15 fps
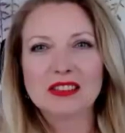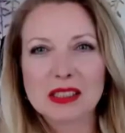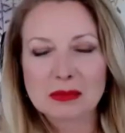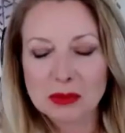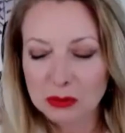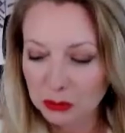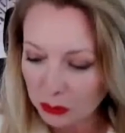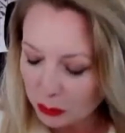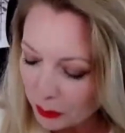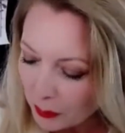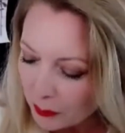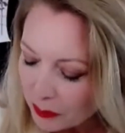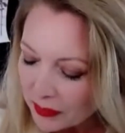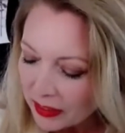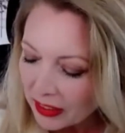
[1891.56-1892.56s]
Investment Group.
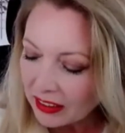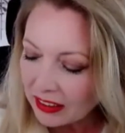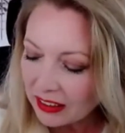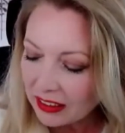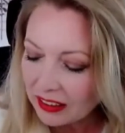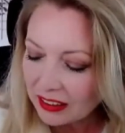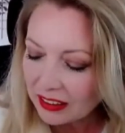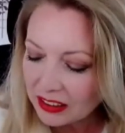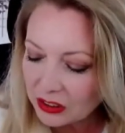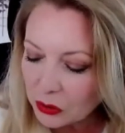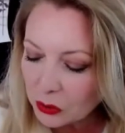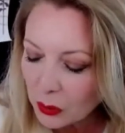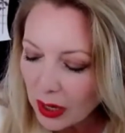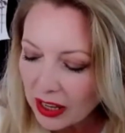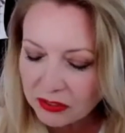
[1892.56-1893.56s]

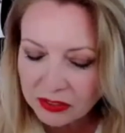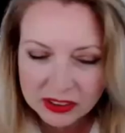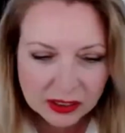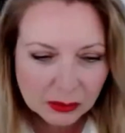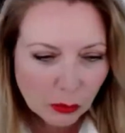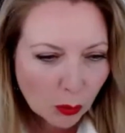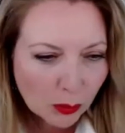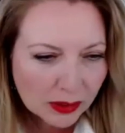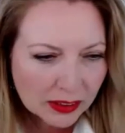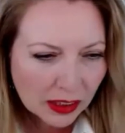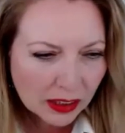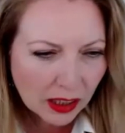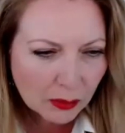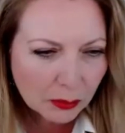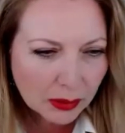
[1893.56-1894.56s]
You have at the moment,
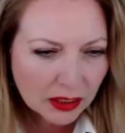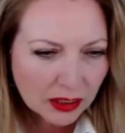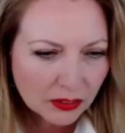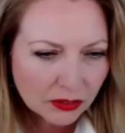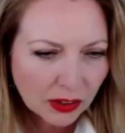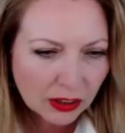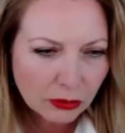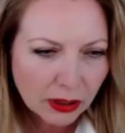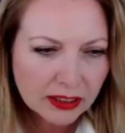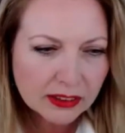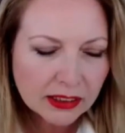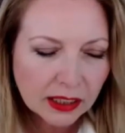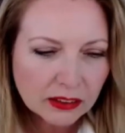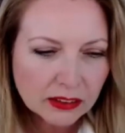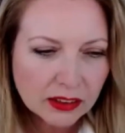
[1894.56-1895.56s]
I believe I read
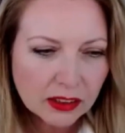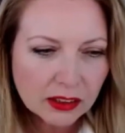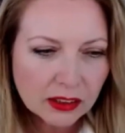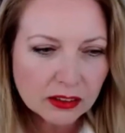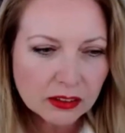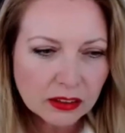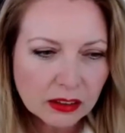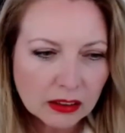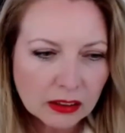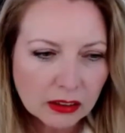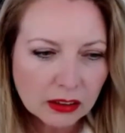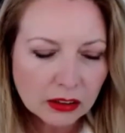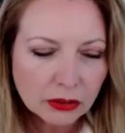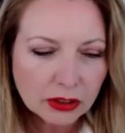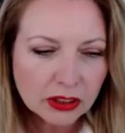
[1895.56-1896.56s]
19
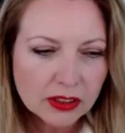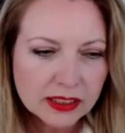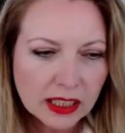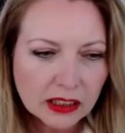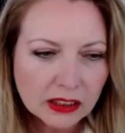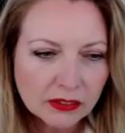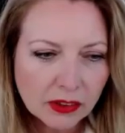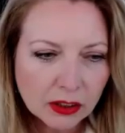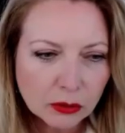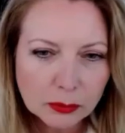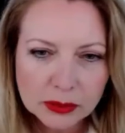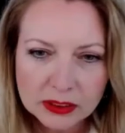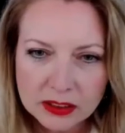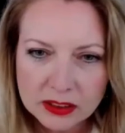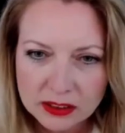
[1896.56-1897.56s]
real estate
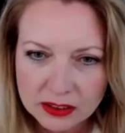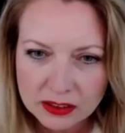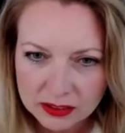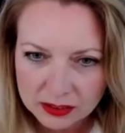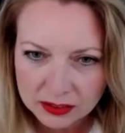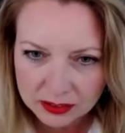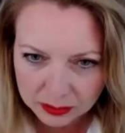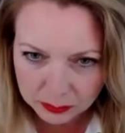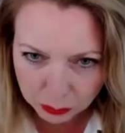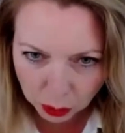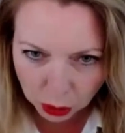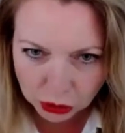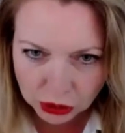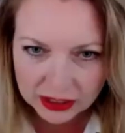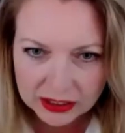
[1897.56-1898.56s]
development
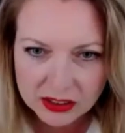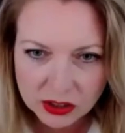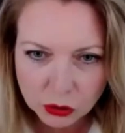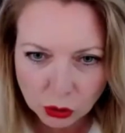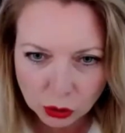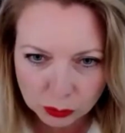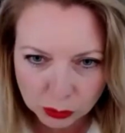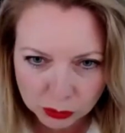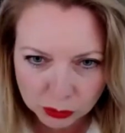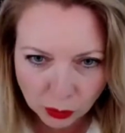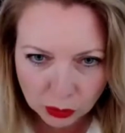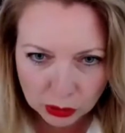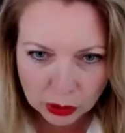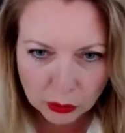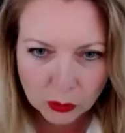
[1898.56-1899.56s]
projects in your
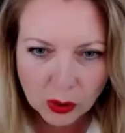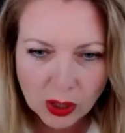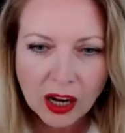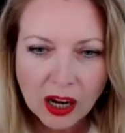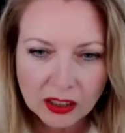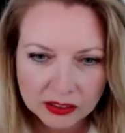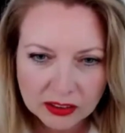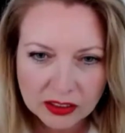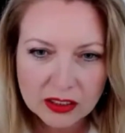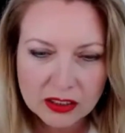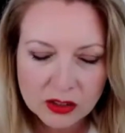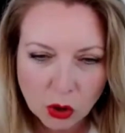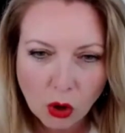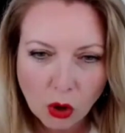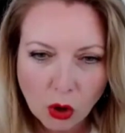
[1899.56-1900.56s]
portfolio. Are
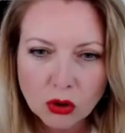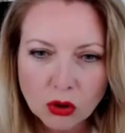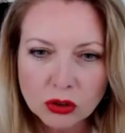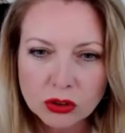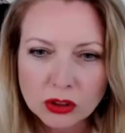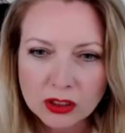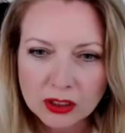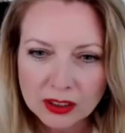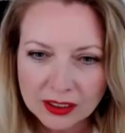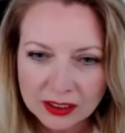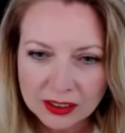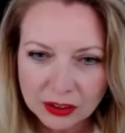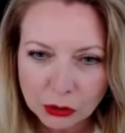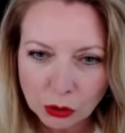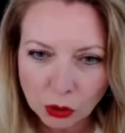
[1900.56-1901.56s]
these all
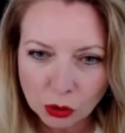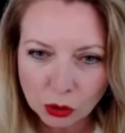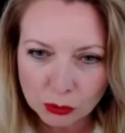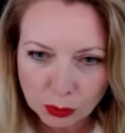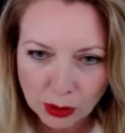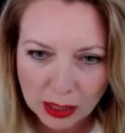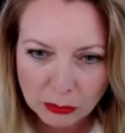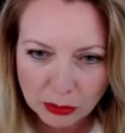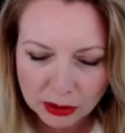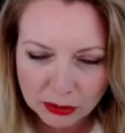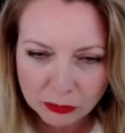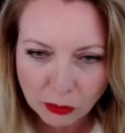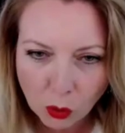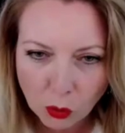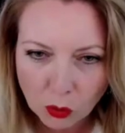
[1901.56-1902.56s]
your
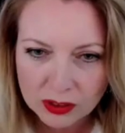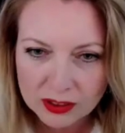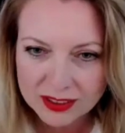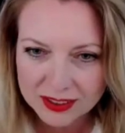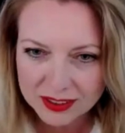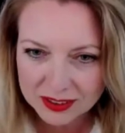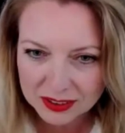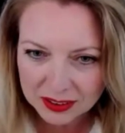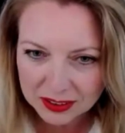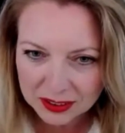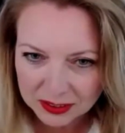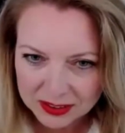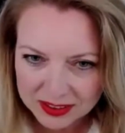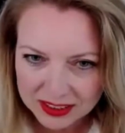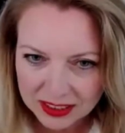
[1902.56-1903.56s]
primary focus,
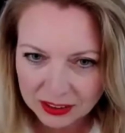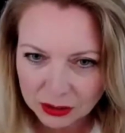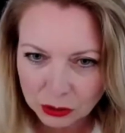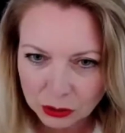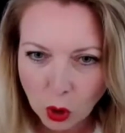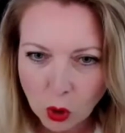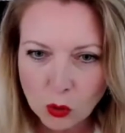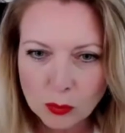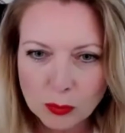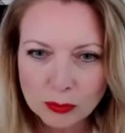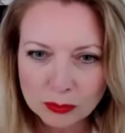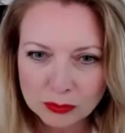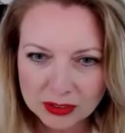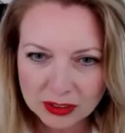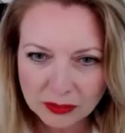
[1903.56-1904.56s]
single
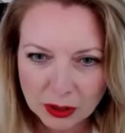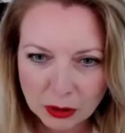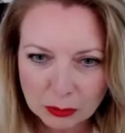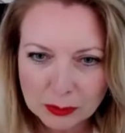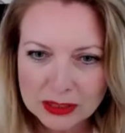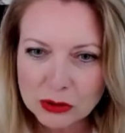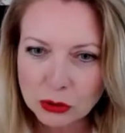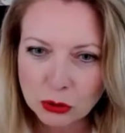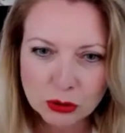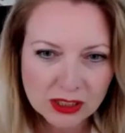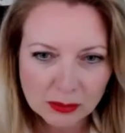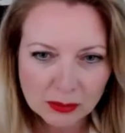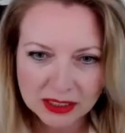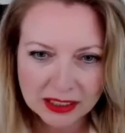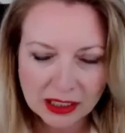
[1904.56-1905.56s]
home developments or
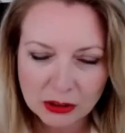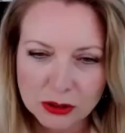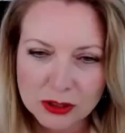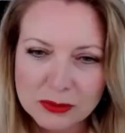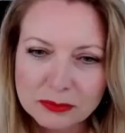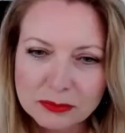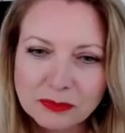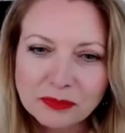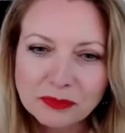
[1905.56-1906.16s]
something else?